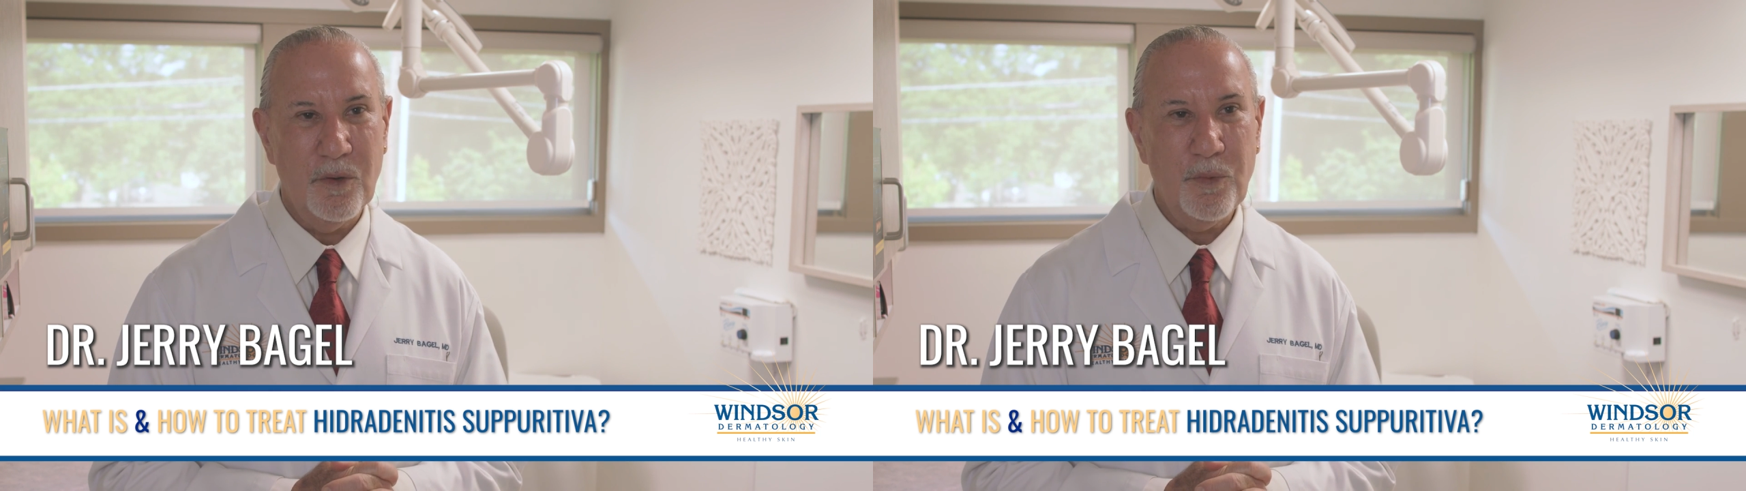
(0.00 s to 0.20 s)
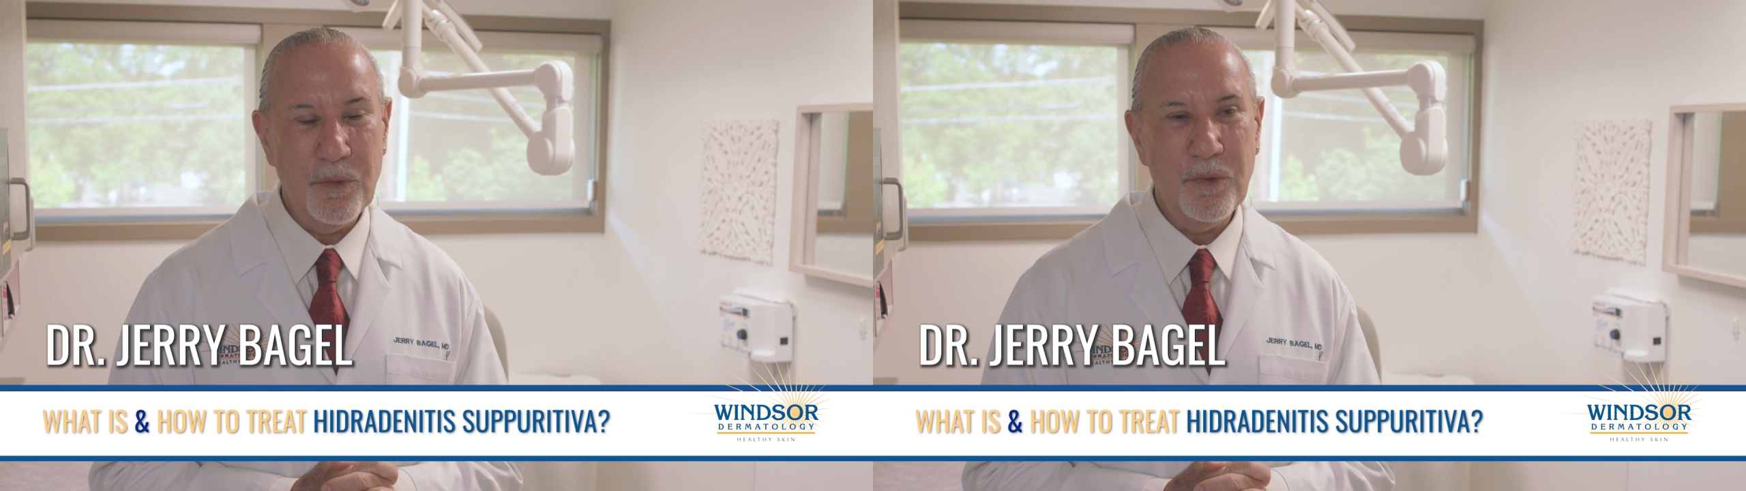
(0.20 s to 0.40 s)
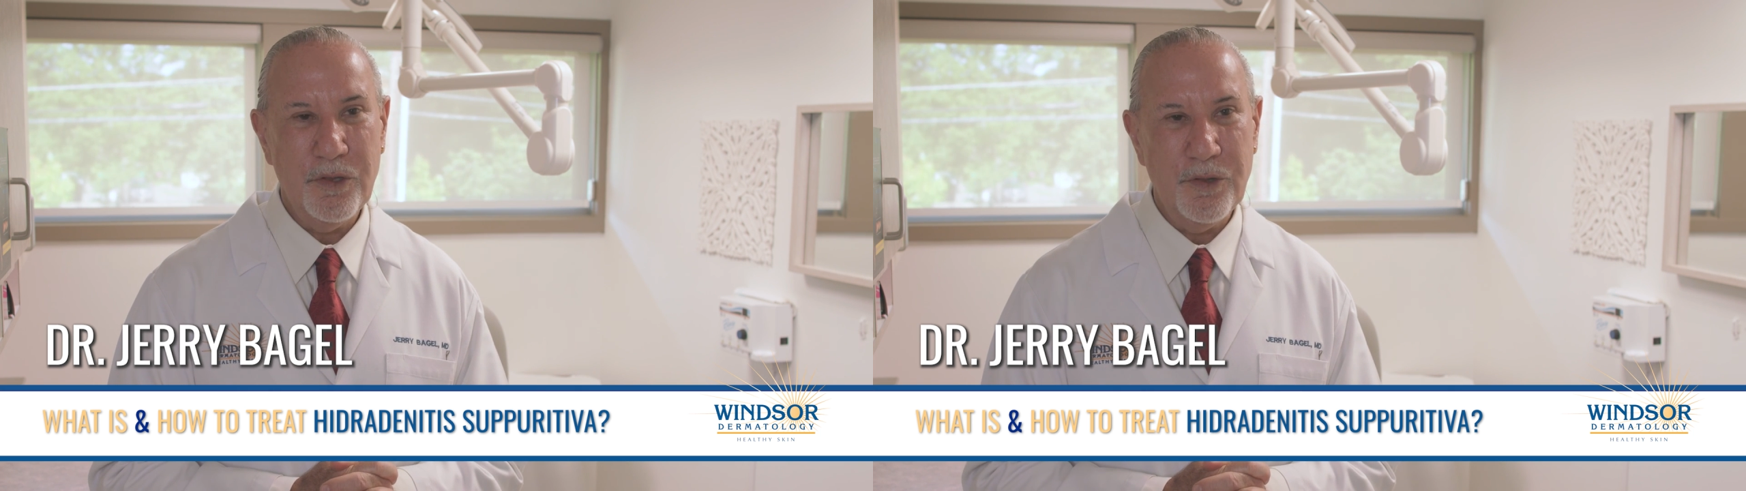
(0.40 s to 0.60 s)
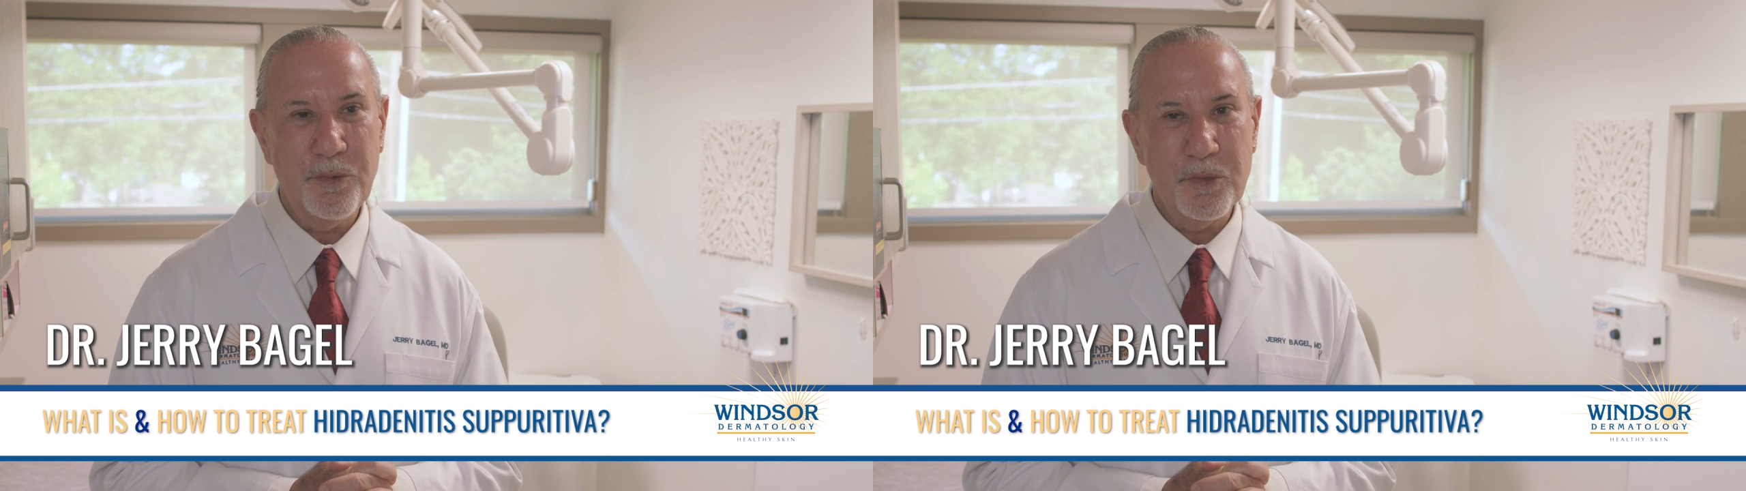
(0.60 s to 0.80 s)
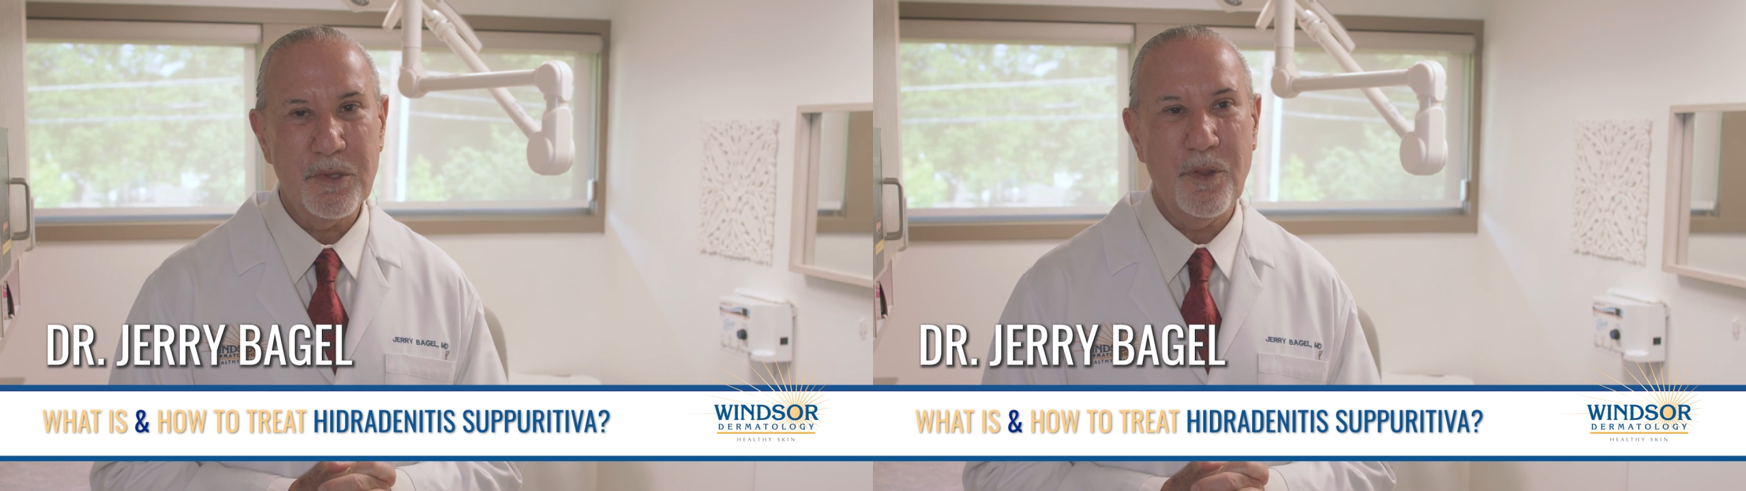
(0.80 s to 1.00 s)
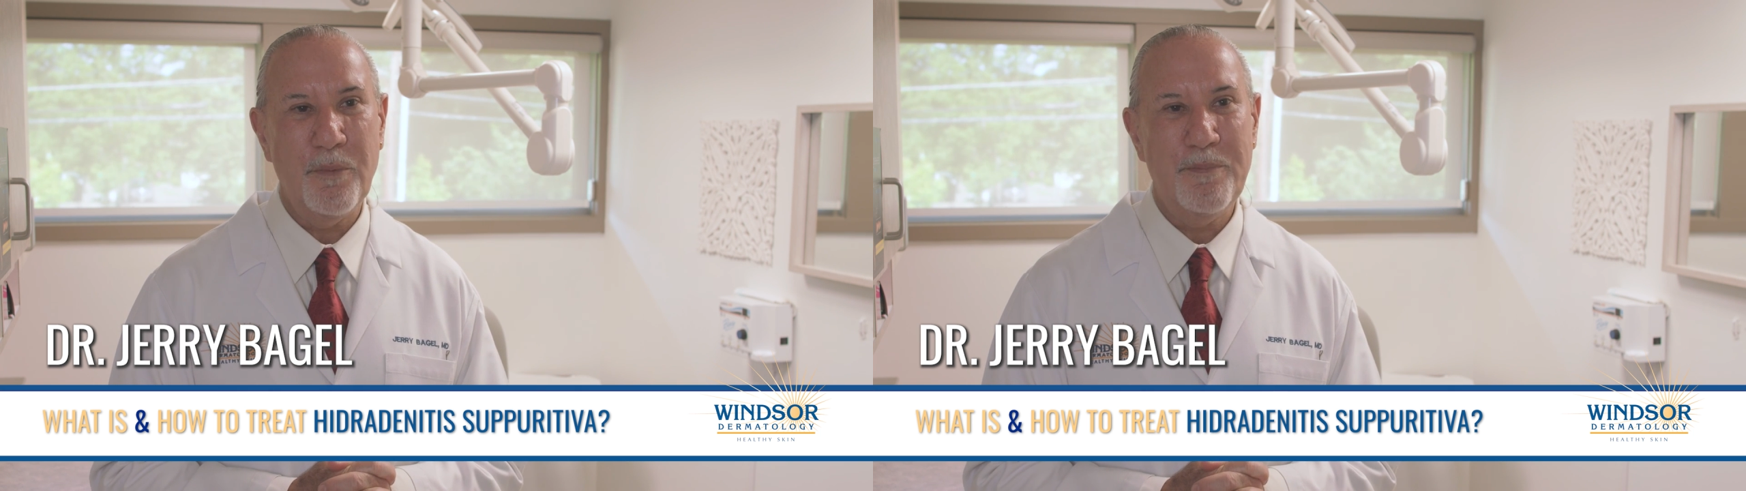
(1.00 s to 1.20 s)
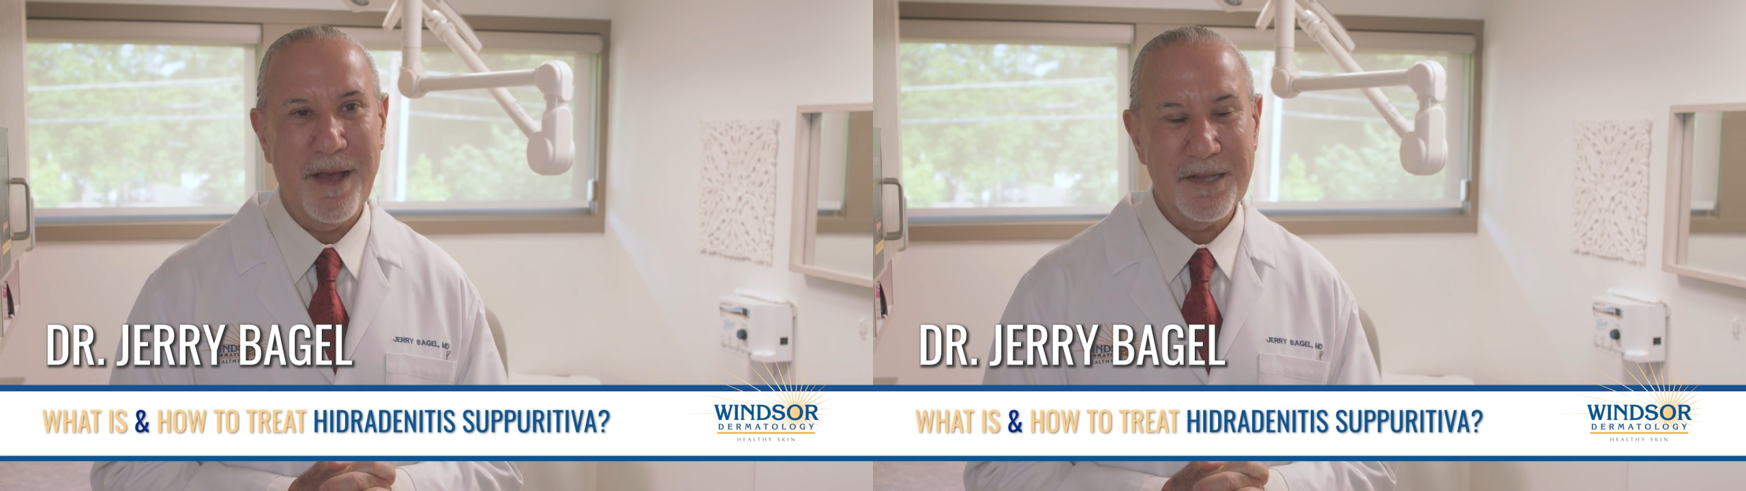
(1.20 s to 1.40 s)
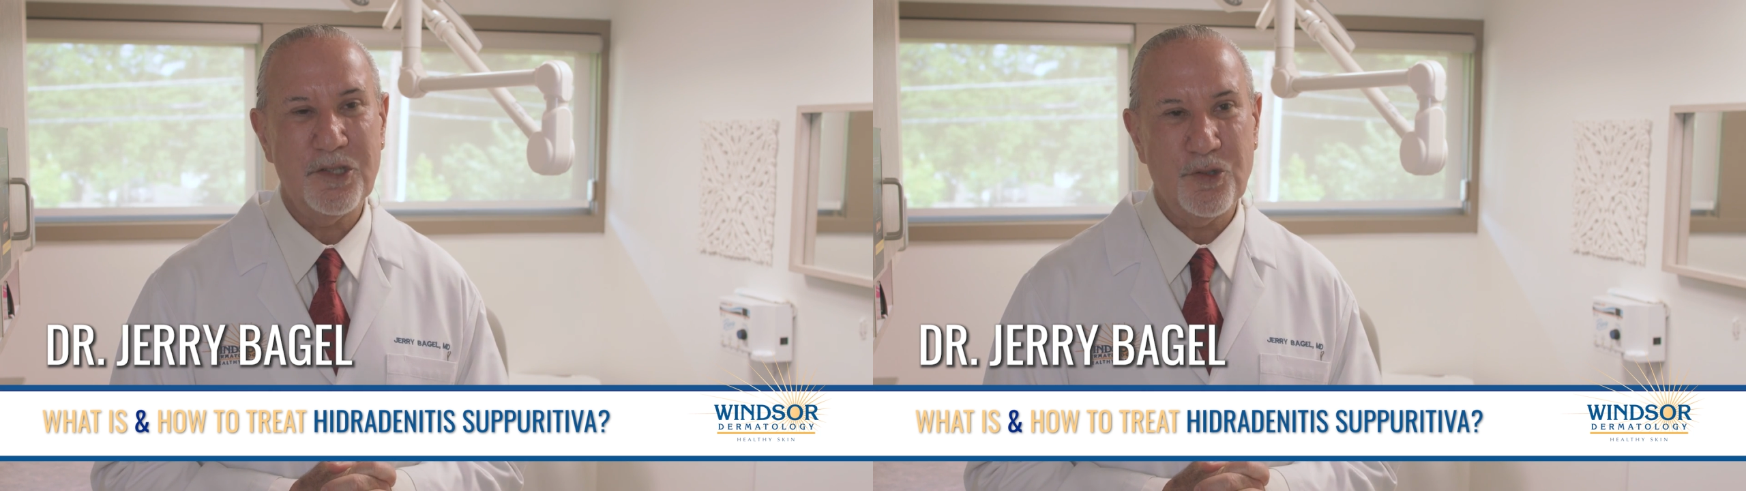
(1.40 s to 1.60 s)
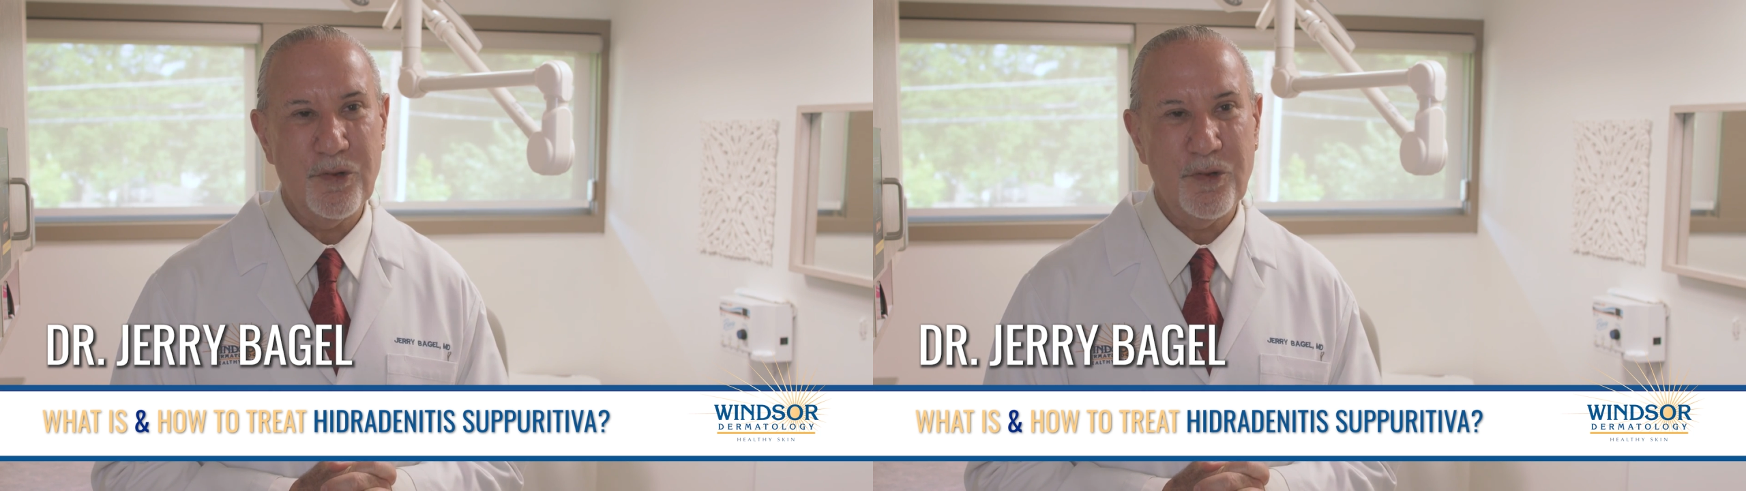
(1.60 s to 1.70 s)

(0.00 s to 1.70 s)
We will use the best